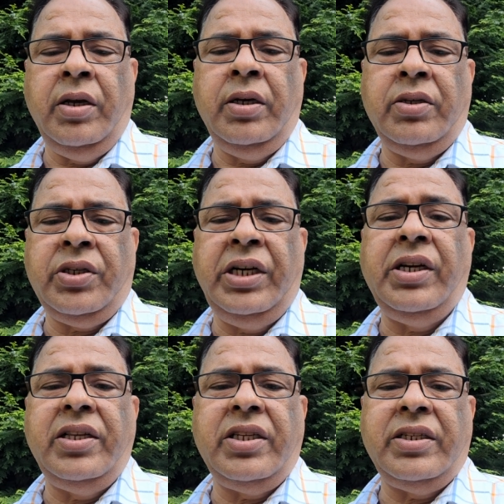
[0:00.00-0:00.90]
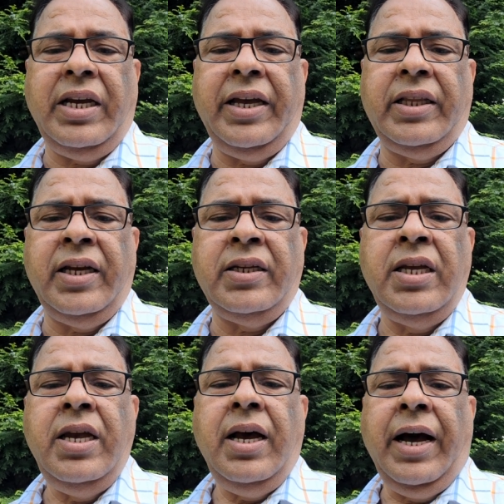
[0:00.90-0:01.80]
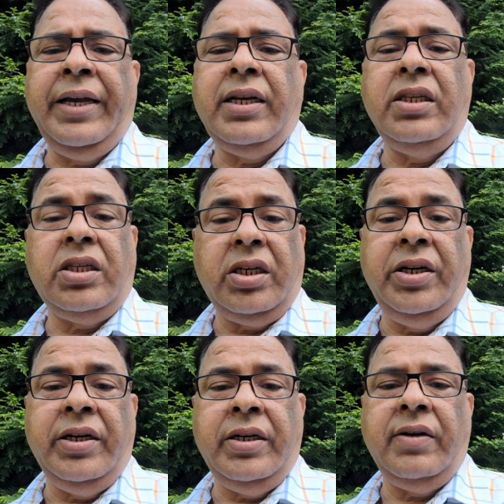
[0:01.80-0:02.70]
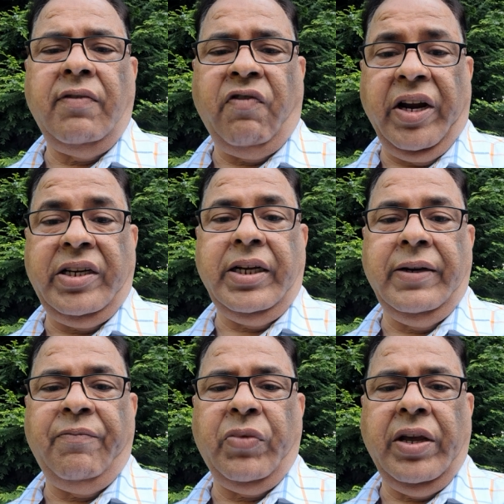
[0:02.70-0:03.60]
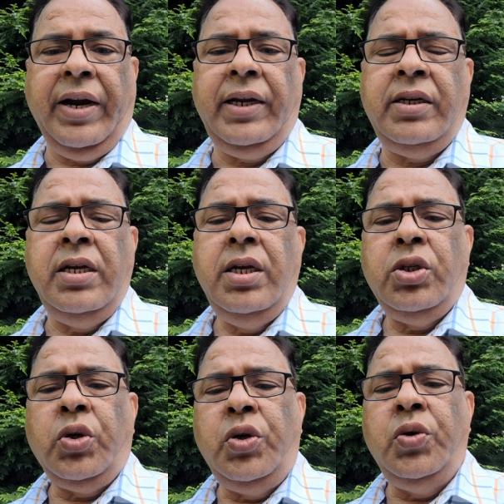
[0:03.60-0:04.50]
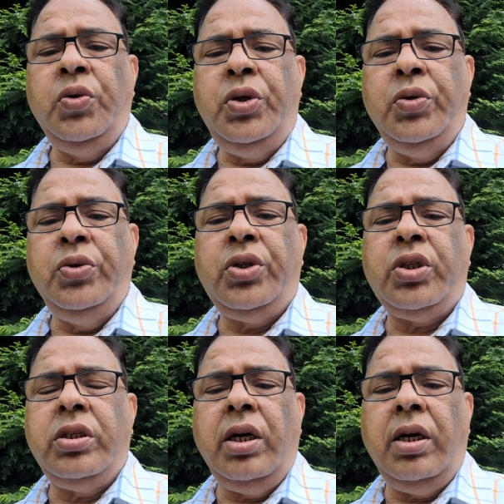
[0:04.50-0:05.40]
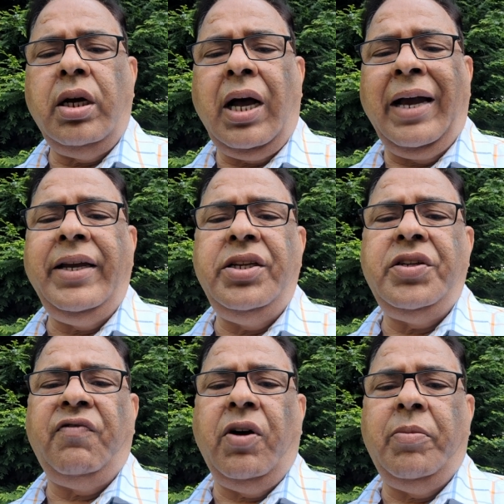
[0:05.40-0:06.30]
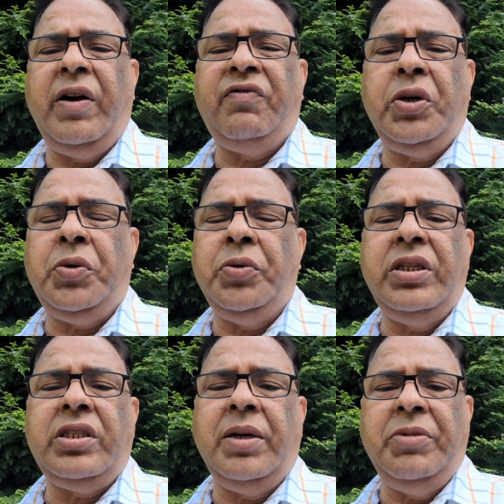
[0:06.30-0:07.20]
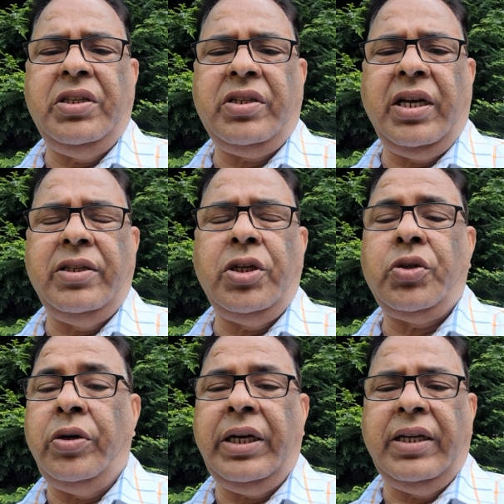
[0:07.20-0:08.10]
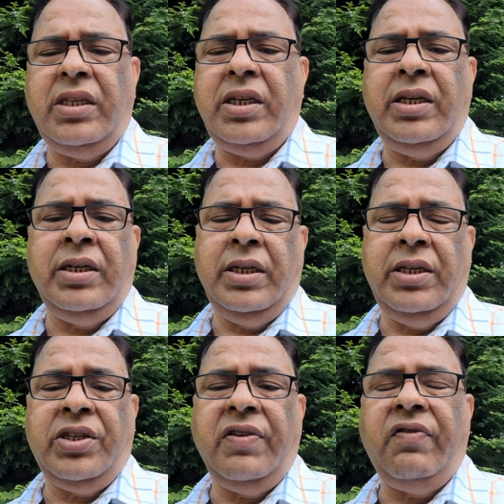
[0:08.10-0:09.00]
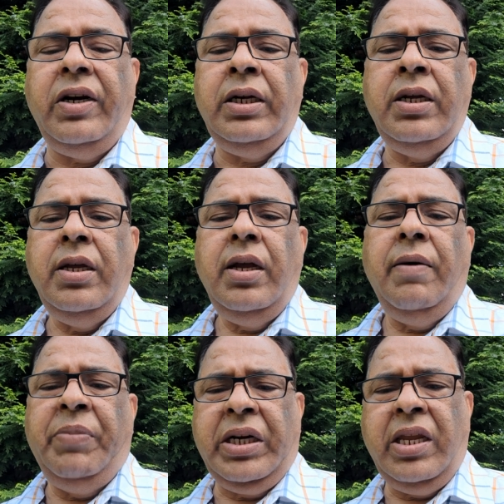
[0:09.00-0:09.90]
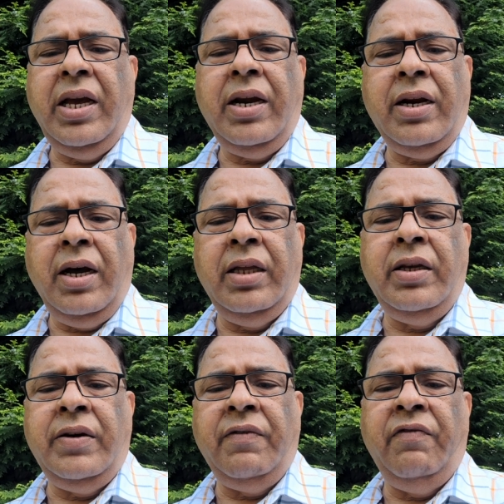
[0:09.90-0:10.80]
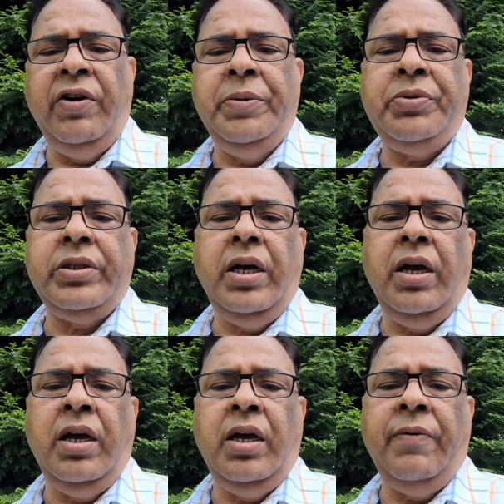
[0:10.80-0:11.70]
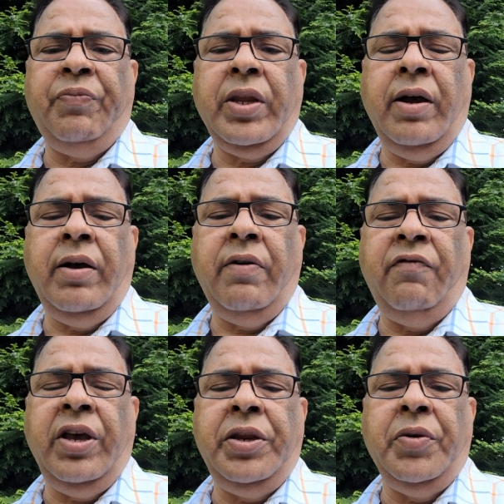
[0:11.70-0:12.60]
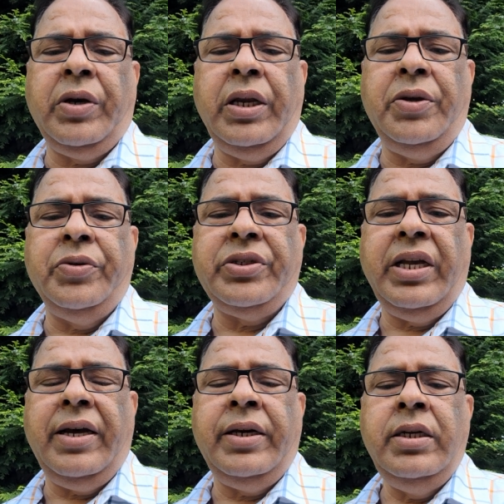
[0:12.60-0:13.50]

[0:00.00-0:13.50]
Sentences like this, I consider fighting, right? So you use ing form after two in some instances. Sorry, consider is different, but there are other verbs where you can use that.